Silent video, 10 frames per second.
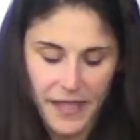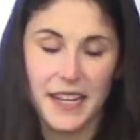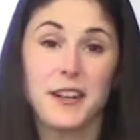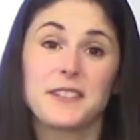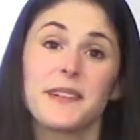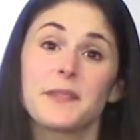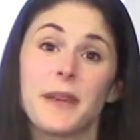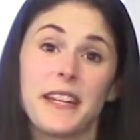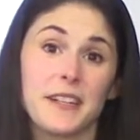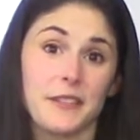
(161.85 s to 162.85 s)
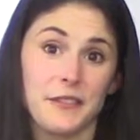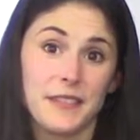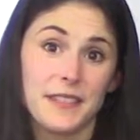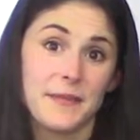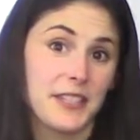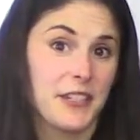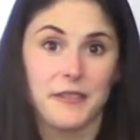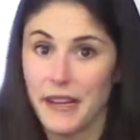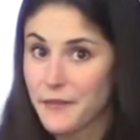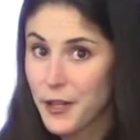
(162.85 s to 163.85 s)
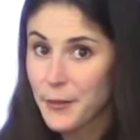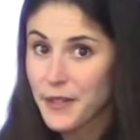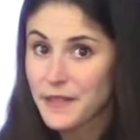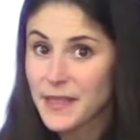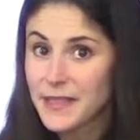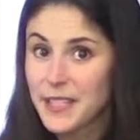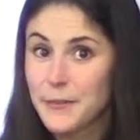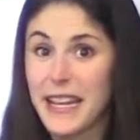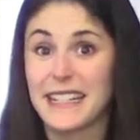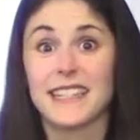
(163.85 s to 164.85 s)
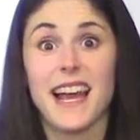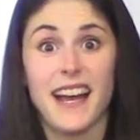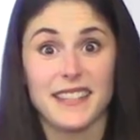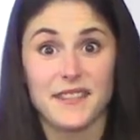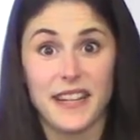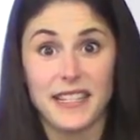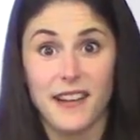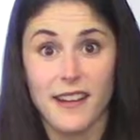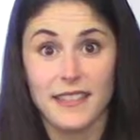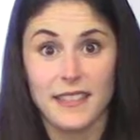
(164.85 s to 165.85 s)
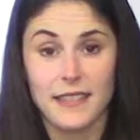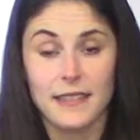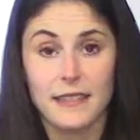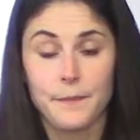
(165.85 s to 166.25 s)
It also has beta-glucans, which are great for our immune system, and tons of antioxidants.